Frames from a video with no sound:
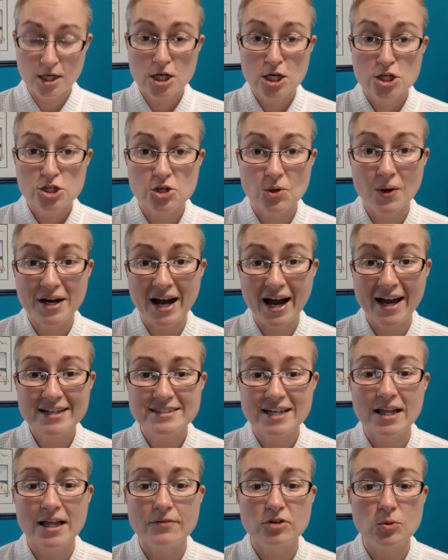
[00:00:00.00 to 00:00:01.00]
So what I
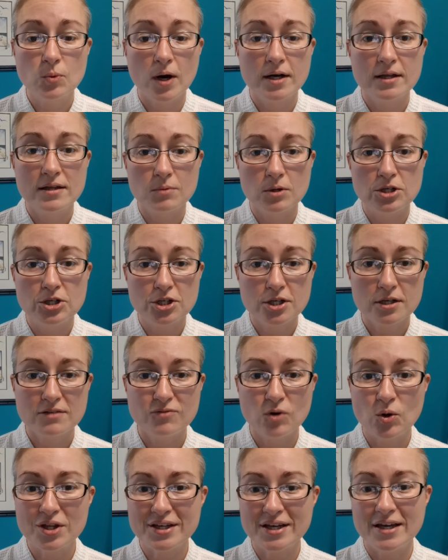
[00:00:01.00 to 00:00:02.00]
tell everyone is when you're
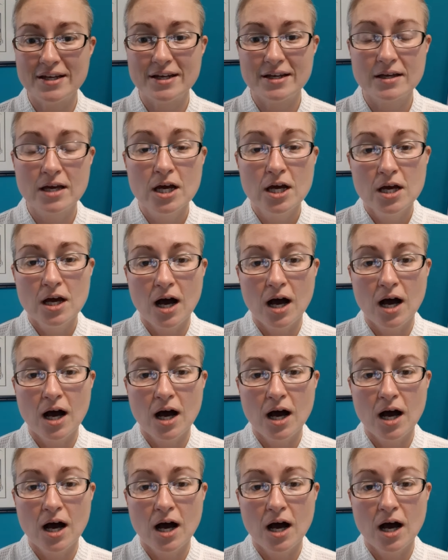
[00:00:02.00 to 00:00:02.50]
exfoliating,